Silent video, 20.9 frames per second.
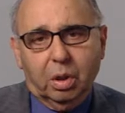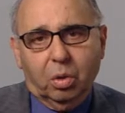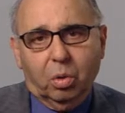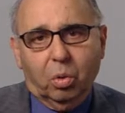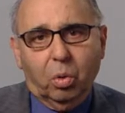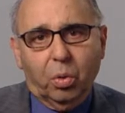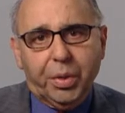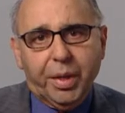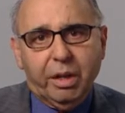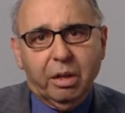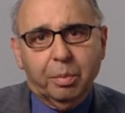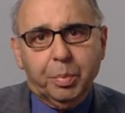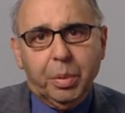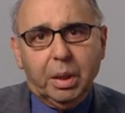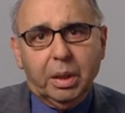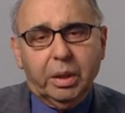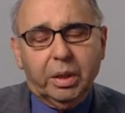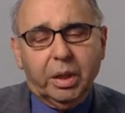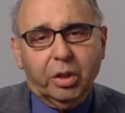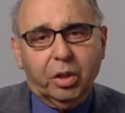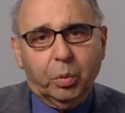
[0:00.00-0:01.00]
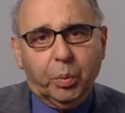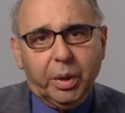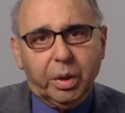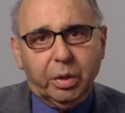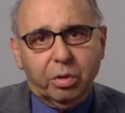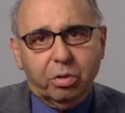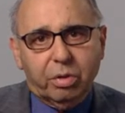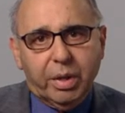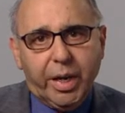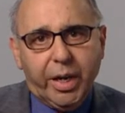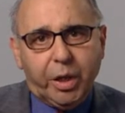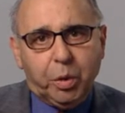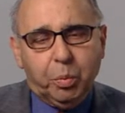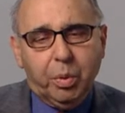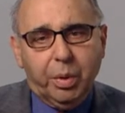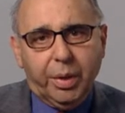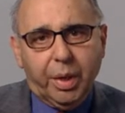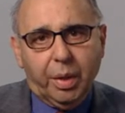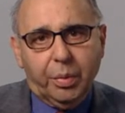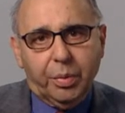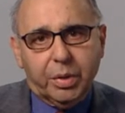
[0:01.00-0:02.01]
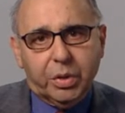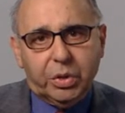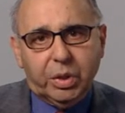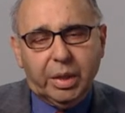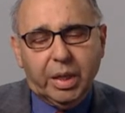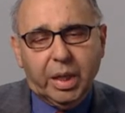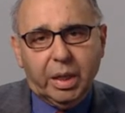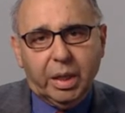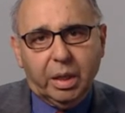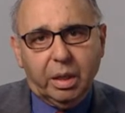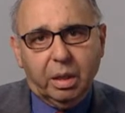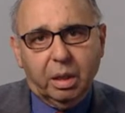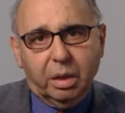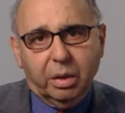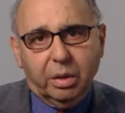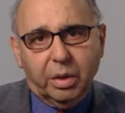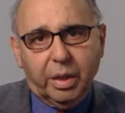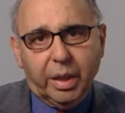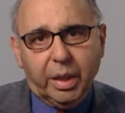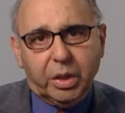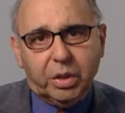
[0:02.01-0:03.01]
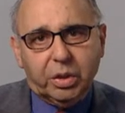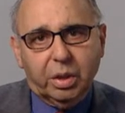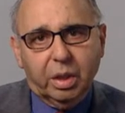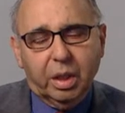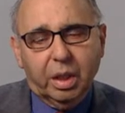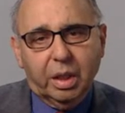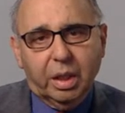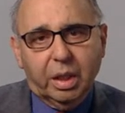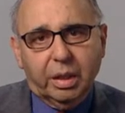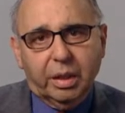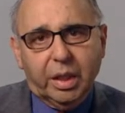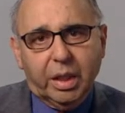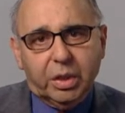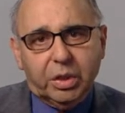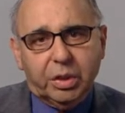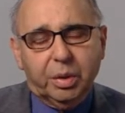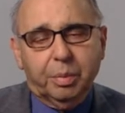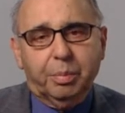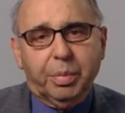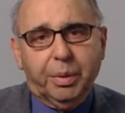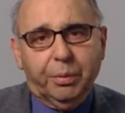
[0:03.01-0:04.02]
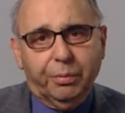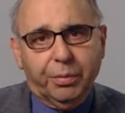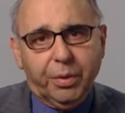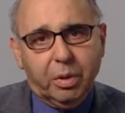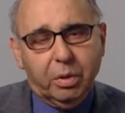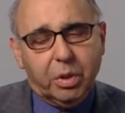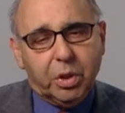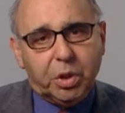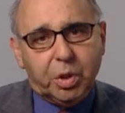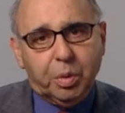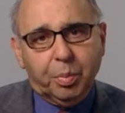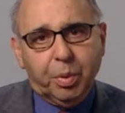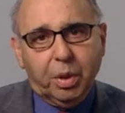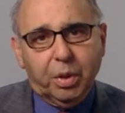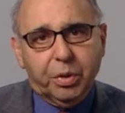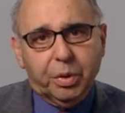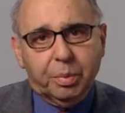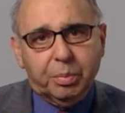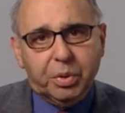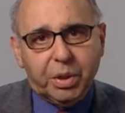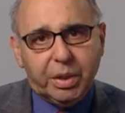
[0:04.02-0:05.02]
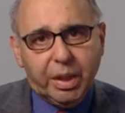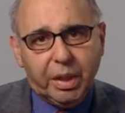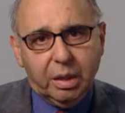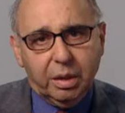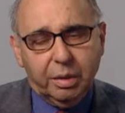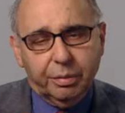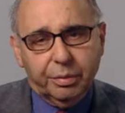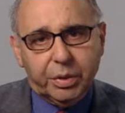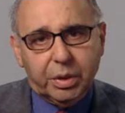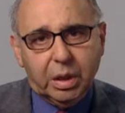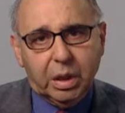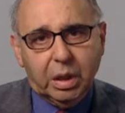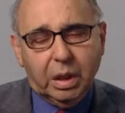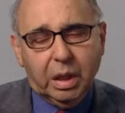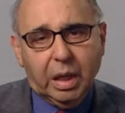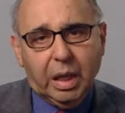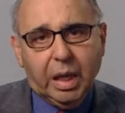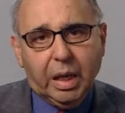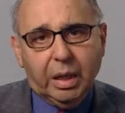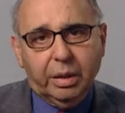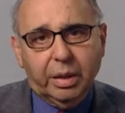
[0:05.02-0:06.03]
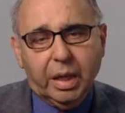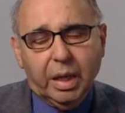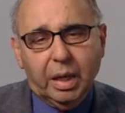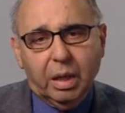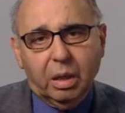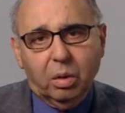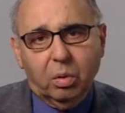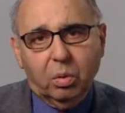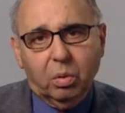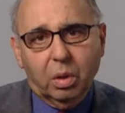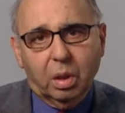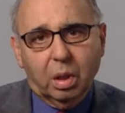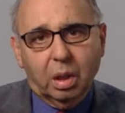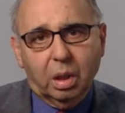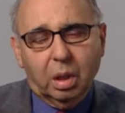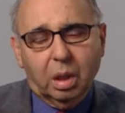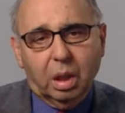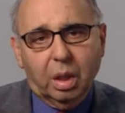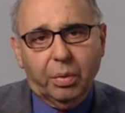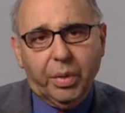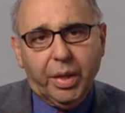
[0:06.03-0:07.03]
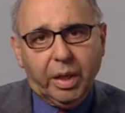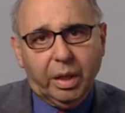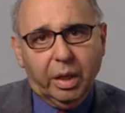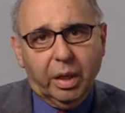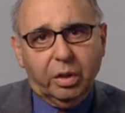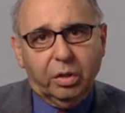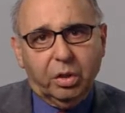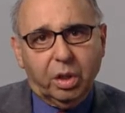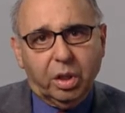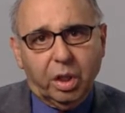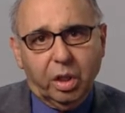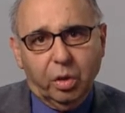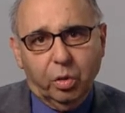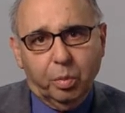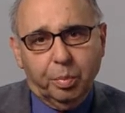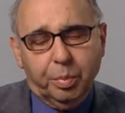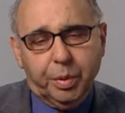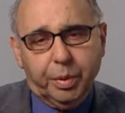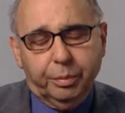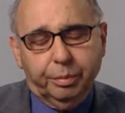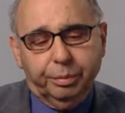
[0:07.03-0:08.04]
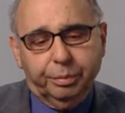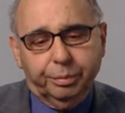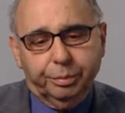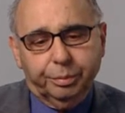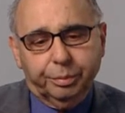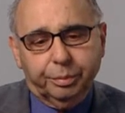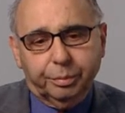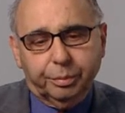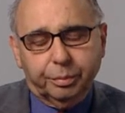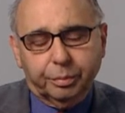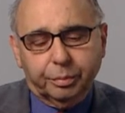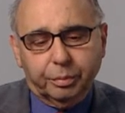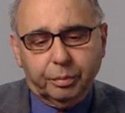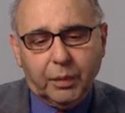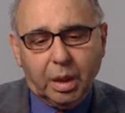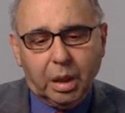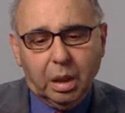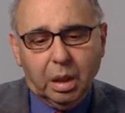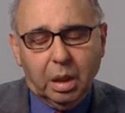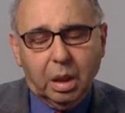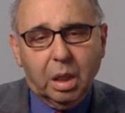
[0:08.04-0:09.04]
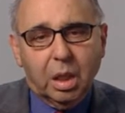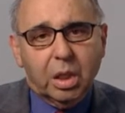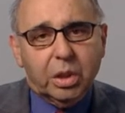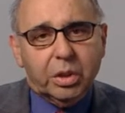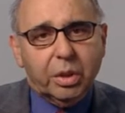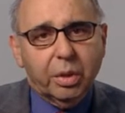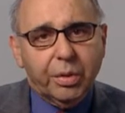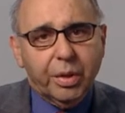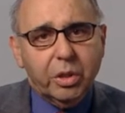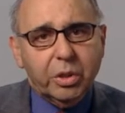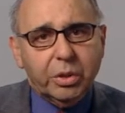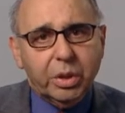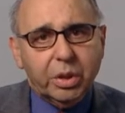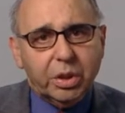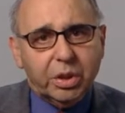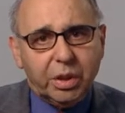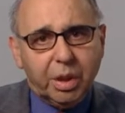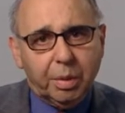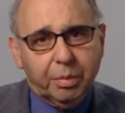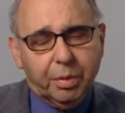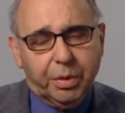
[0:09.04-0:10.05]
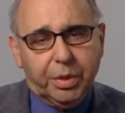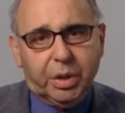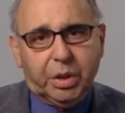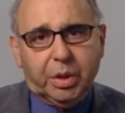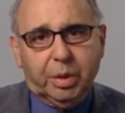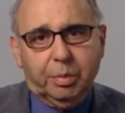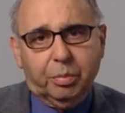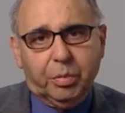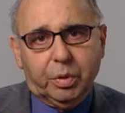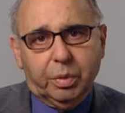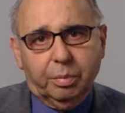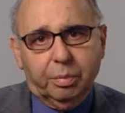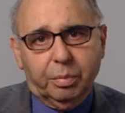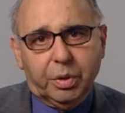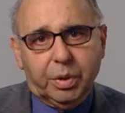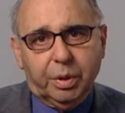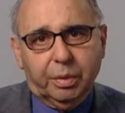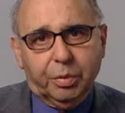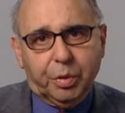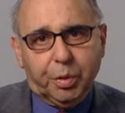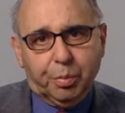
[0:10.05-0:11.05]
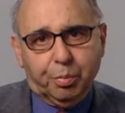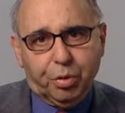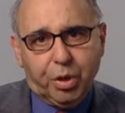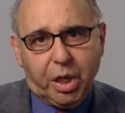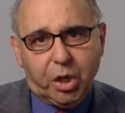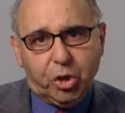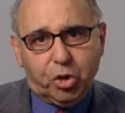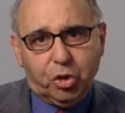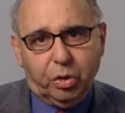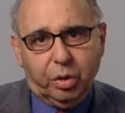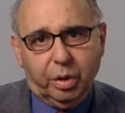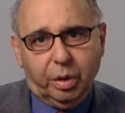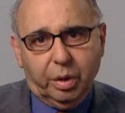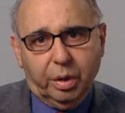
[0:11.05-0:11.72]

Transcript: or their ability to interact with others in any context. They are simply focused upon themselves and how uh, they're going to cope. So, those are some of the symptoms of depression.